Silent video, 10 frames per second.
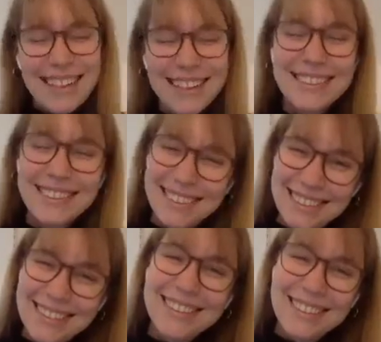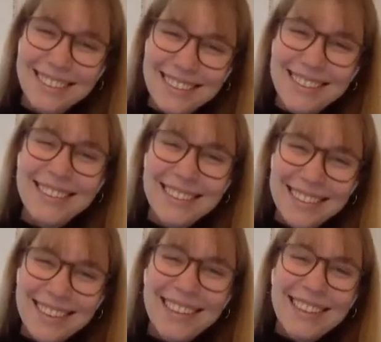what's happening at
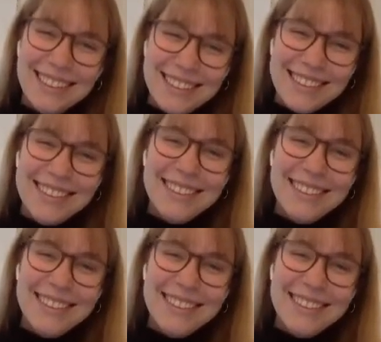home